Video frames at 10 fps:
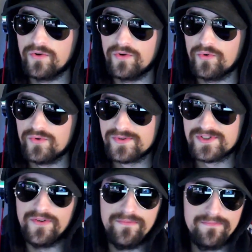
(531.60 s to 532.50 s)

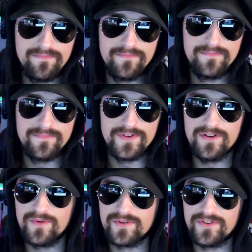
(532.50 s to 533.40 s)
also, you
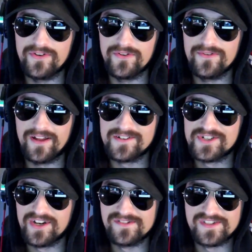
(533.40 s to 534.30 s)
know what to do. Like,
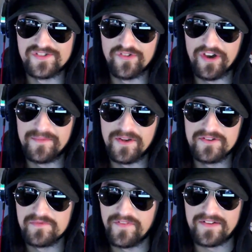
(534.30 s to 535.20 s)
share, and subscribe.
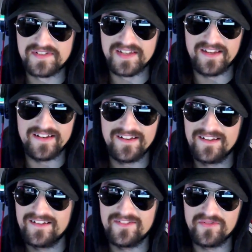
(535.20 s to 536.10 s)
Goes without saying.
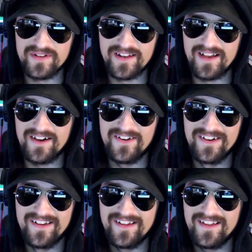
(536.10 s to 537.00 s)
Do it now.
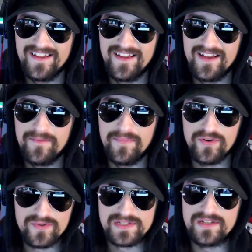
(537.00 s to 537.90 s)
But
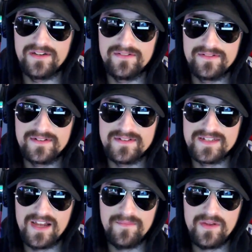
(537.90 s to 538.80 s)
also,
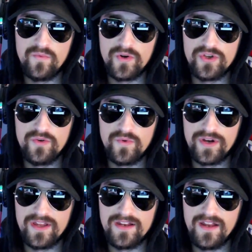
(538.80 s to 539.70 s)
tell me what you want
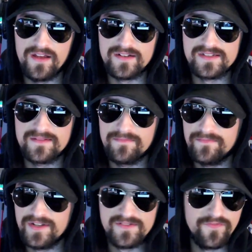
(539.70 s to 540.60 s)
to hear next.
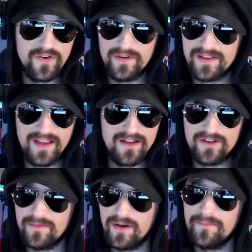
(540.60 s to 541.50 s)
Let's throw it down.
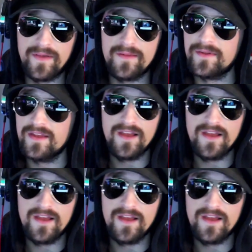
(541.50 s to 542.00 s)
Come on, baby.